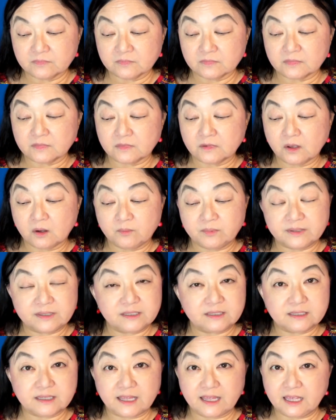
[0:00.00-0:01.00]
Nobody
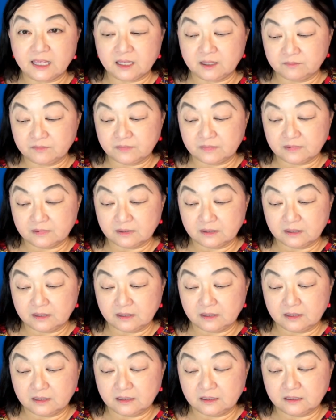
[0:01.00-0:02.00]
came
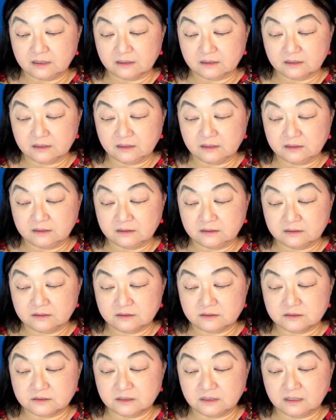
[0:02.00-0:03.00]
in
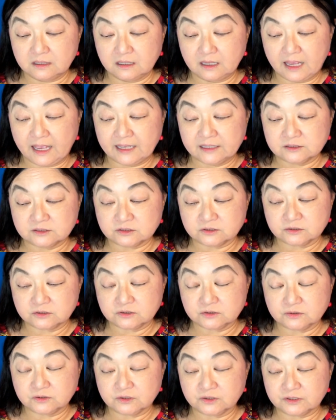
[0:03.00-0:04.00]
answer
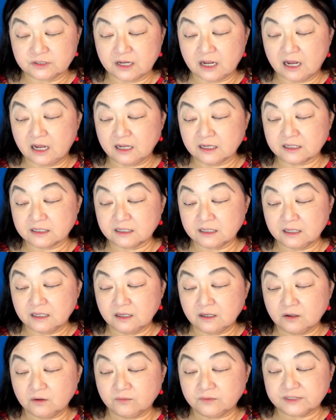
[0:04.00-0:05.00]
to her knock.
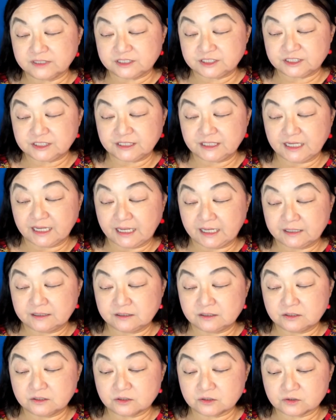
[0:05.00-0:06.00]
When she had
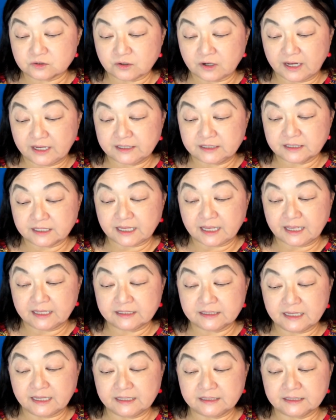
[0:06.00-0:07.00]
tried again
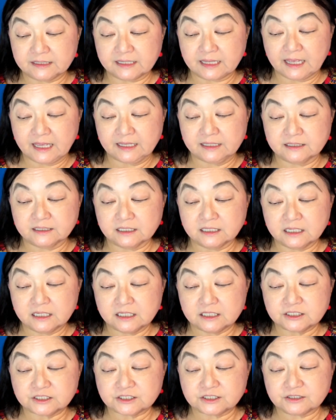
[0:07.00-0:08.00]
and again,
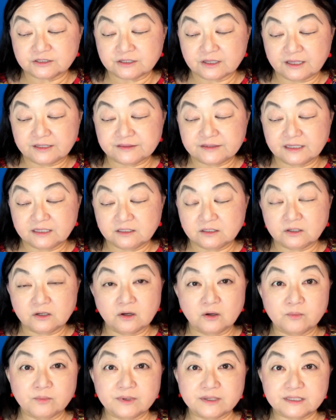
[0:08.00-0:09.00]
she thought that
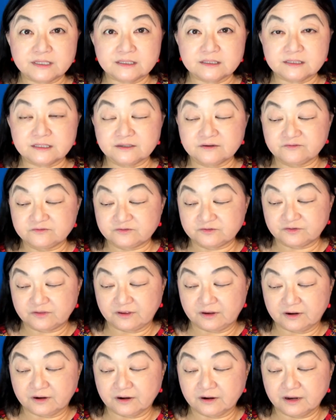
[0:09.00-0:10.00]
nobody lived
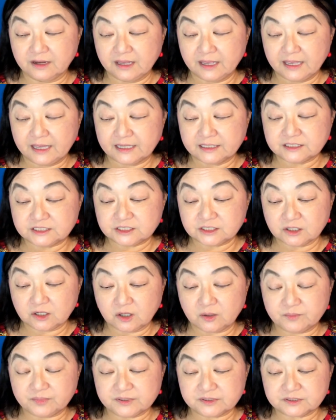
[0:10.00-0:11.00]
there, and she
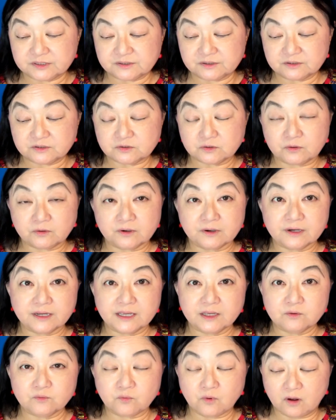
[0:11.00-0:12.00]
opened the door
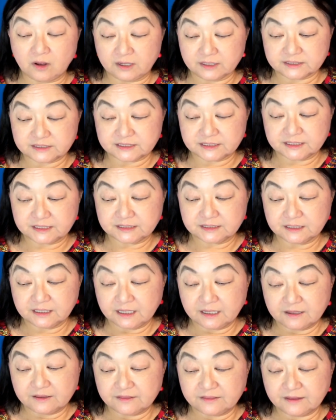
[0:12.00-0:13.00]
and walked in,
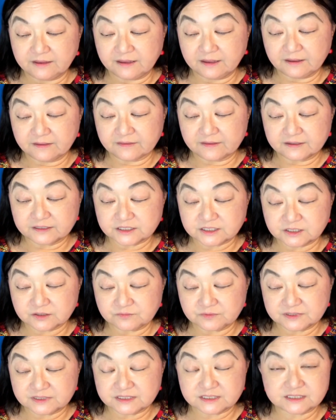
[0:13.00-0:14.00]
thinking that she
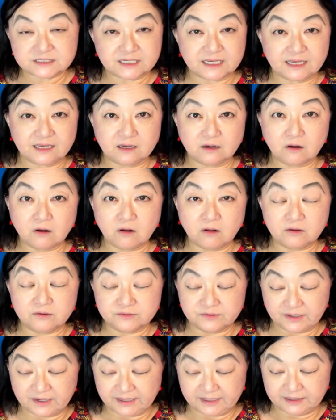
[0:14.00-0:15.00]
would stay all
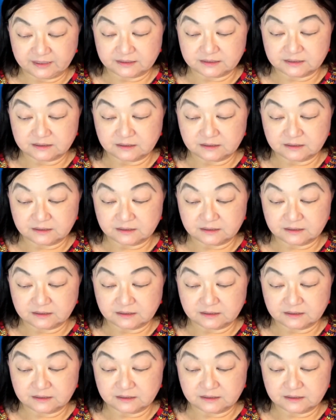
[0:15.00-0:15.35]
night.